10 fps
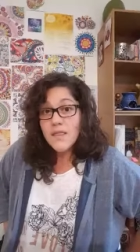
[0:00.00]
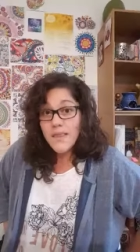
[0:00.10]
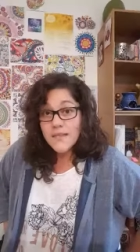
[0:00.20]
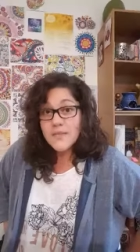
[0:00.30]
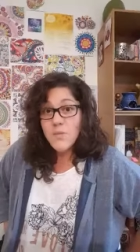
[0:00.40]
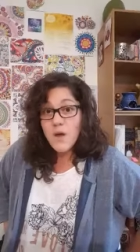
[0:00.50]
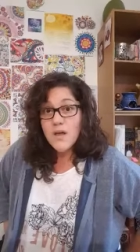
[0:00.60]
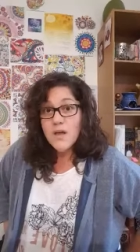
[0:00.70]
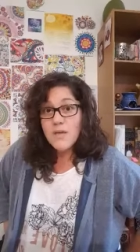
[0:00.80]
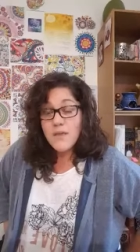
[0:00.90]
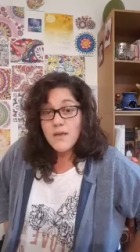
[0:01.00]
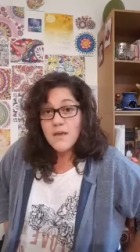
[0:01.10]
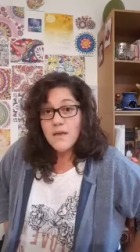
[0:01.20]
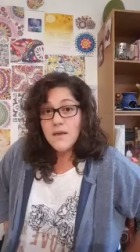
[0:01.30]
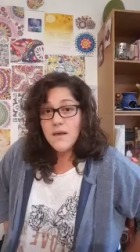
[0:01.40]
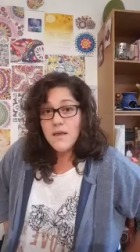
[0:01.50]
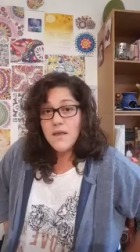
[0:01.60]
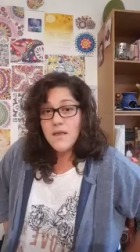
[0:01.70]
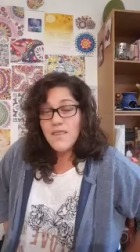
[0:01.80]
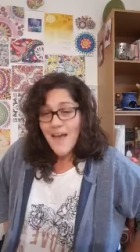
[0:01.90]
that's why I'm here.
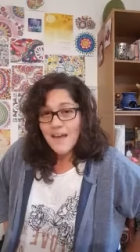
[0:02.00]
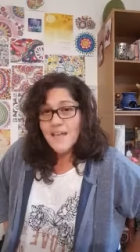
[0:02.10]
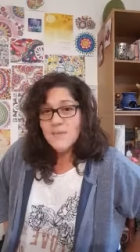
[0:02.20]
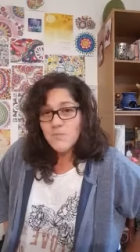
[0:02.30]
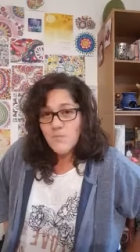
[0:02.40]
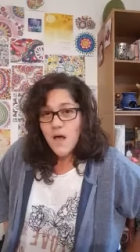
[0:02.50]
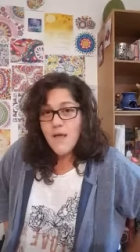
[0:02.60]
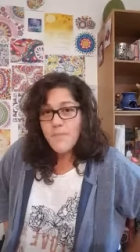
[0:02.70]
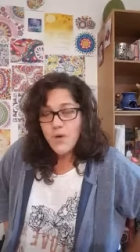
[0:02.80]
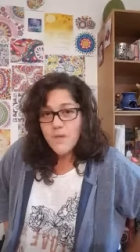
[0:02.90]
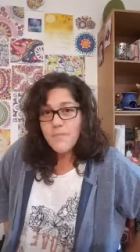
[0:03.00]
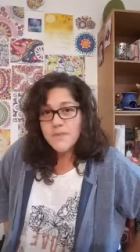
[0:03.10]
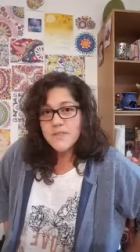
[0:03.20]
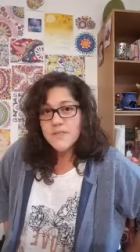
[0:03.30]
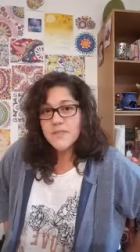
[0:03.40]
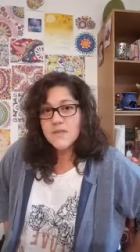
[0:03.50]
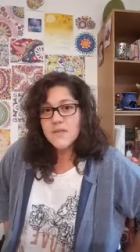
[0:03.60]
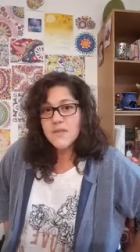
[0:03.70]
That is my purpose.